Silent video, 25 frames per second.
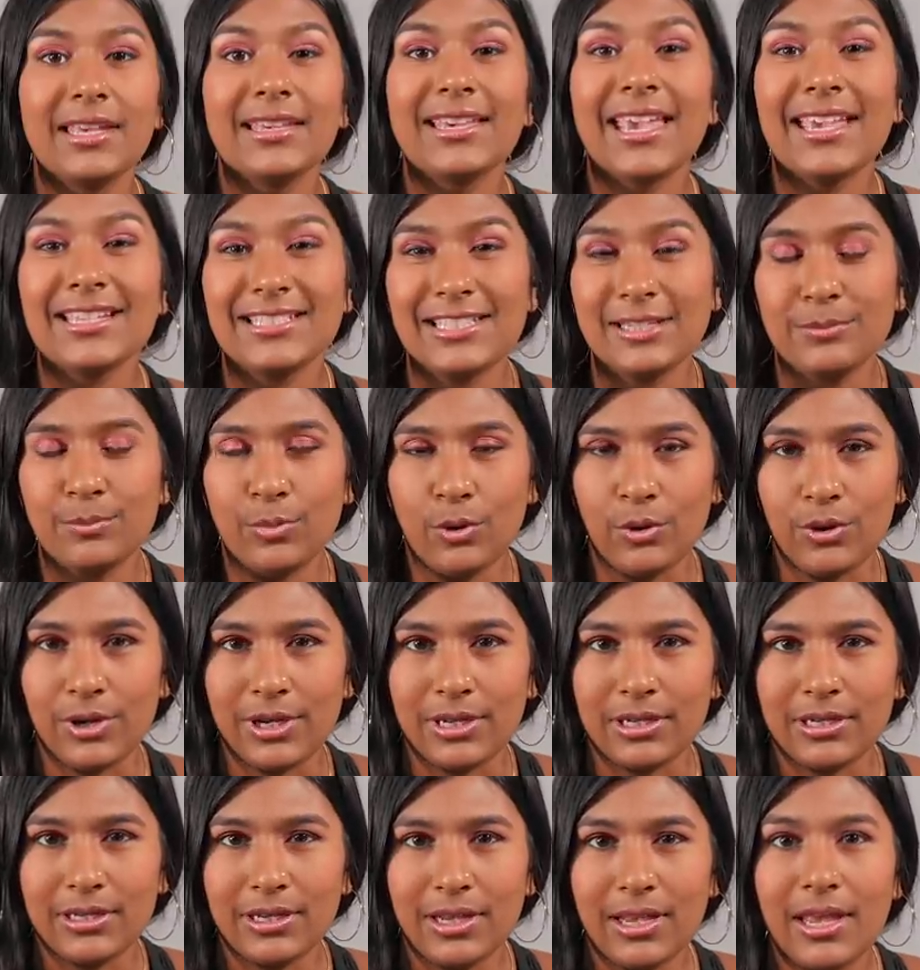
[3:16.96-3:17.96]
Case in
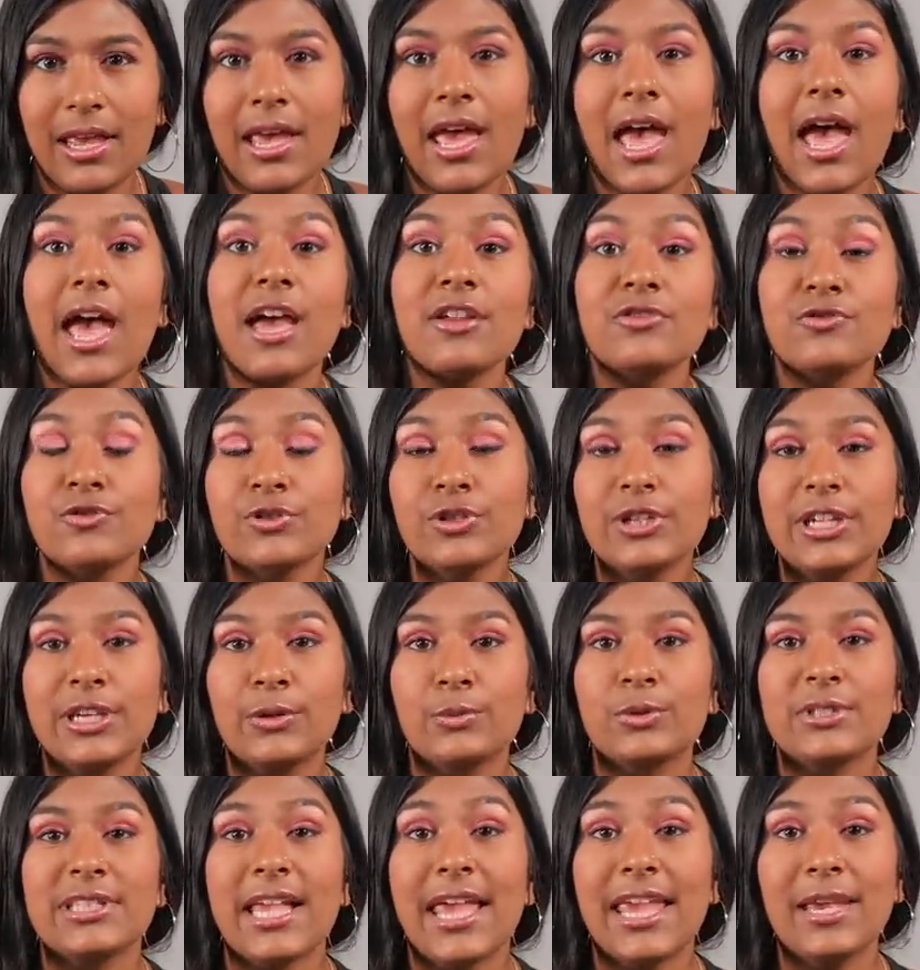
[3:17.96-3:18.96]
point, Andrew Neil
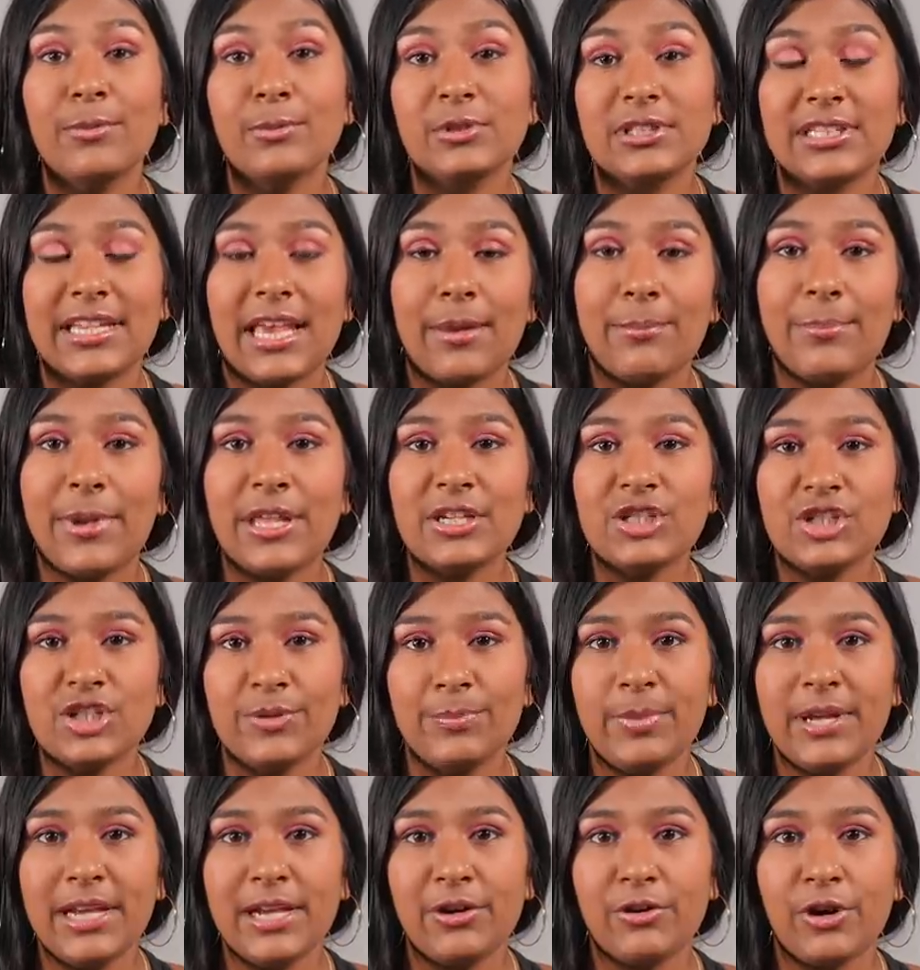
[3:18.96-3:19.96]
was able to get Ben
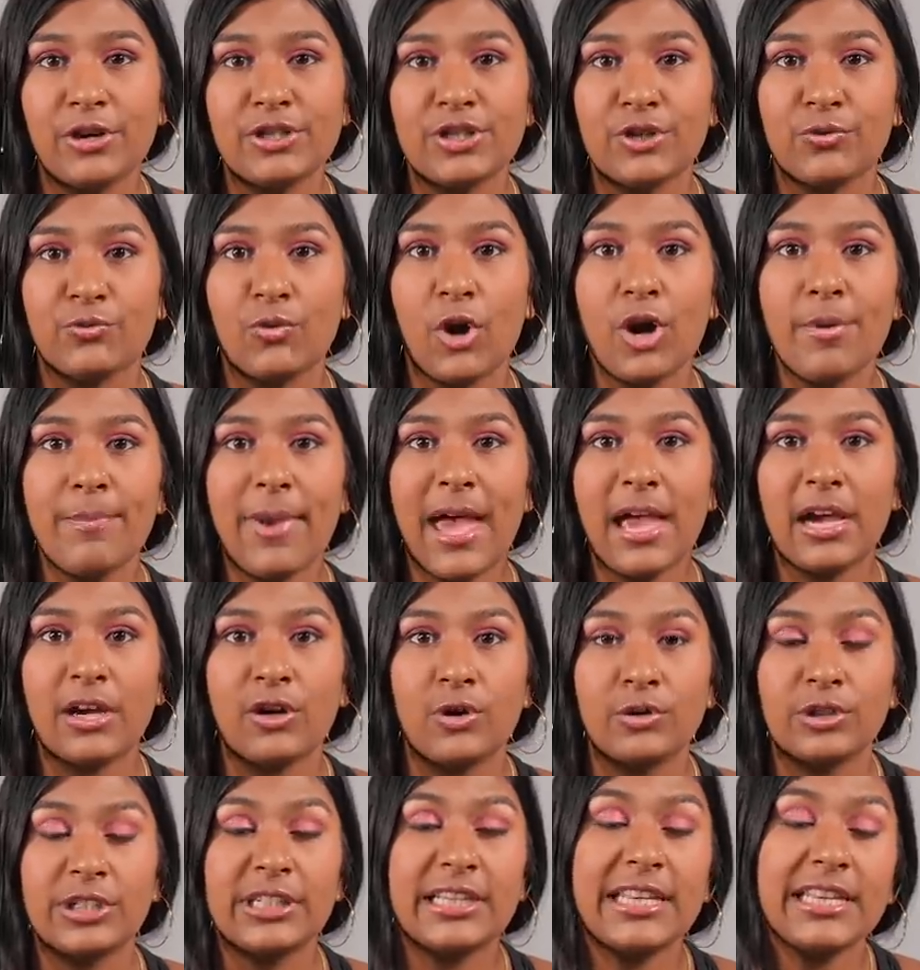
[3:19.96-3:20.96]
Shapiro to row back
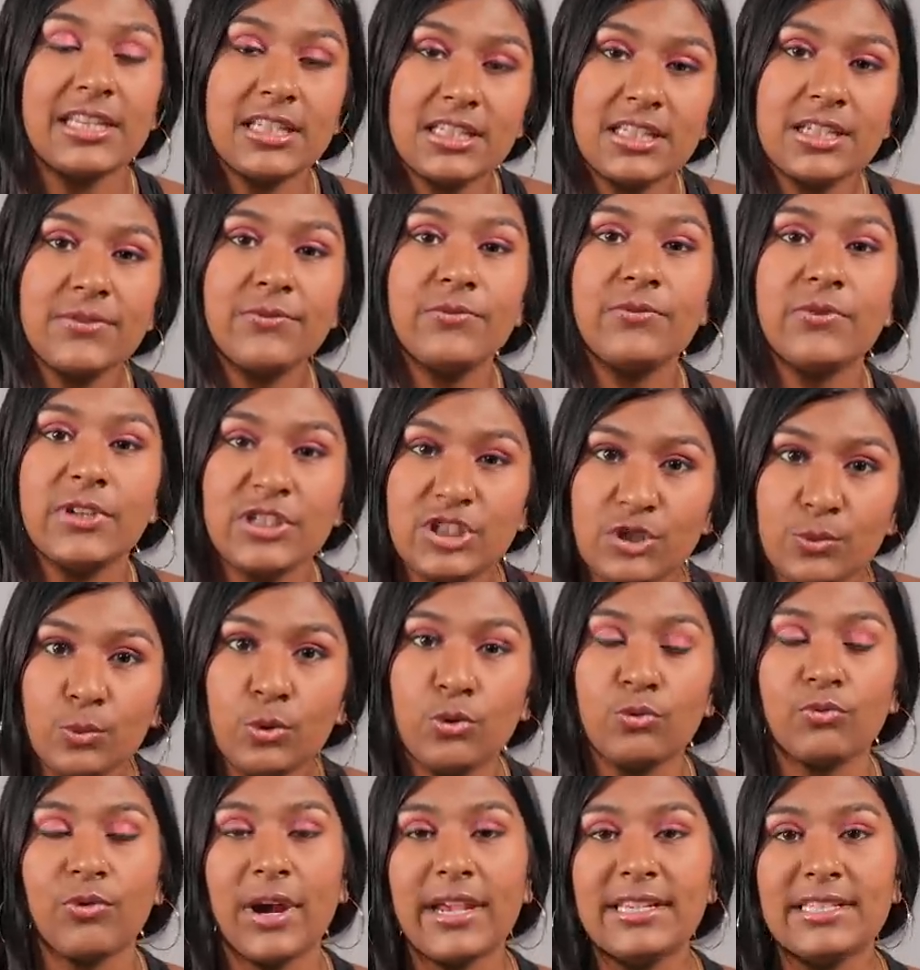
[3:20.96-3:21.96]
on an
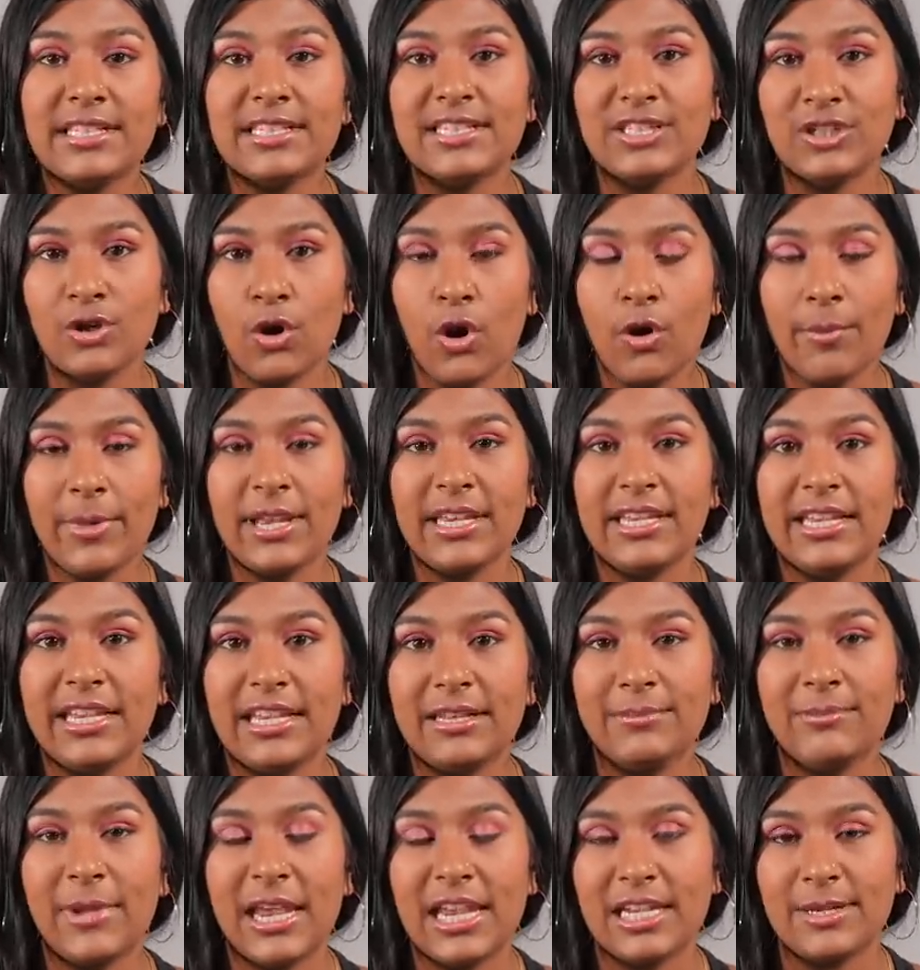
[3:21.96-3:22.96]
individual racist comment he
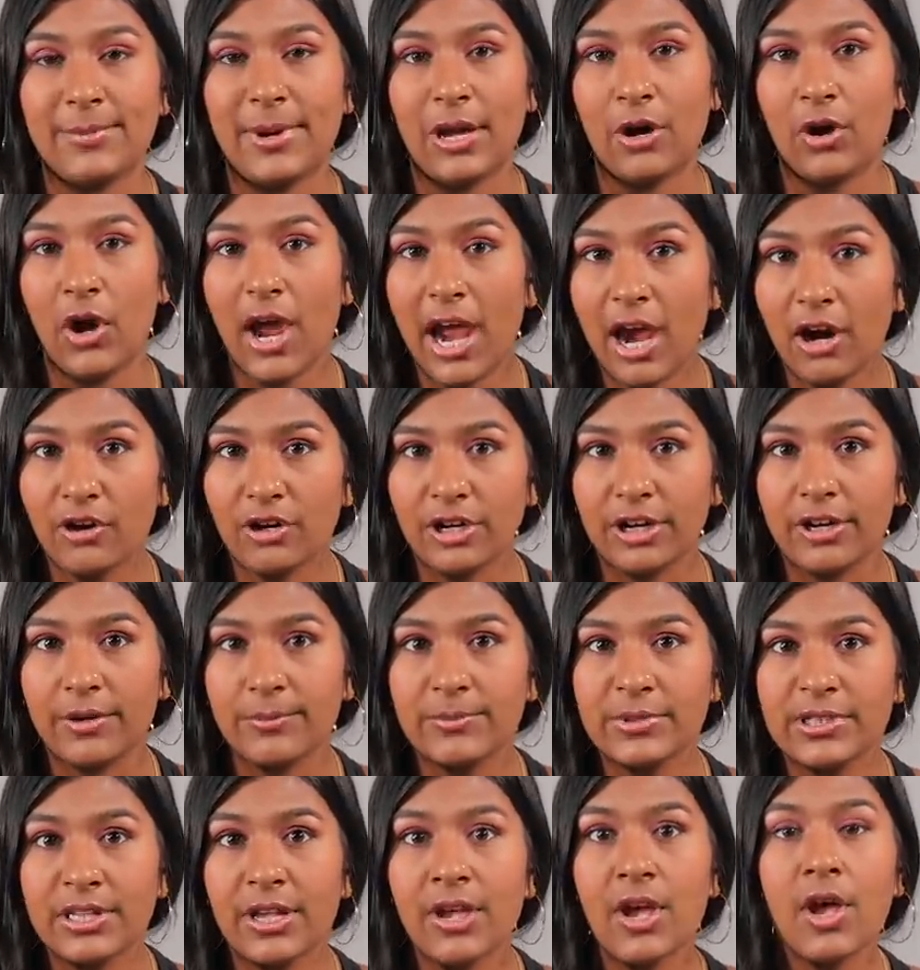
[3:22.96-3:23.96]
had made about
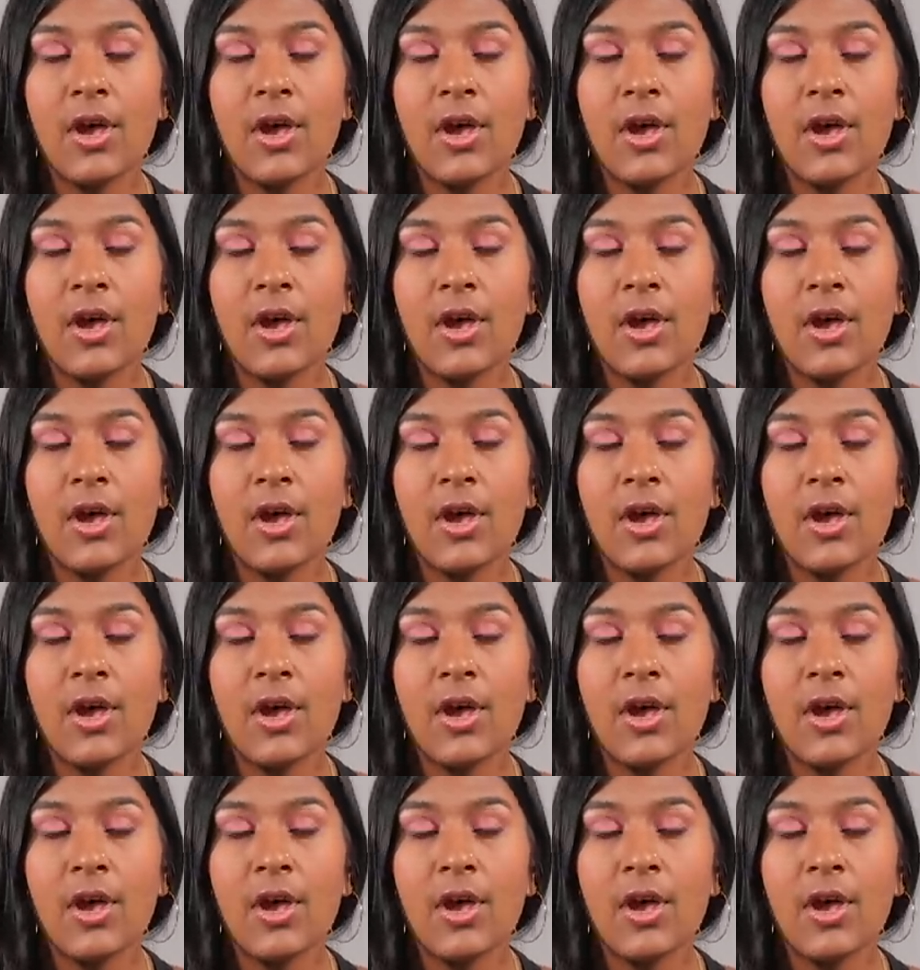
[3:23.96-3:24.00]
Arabs.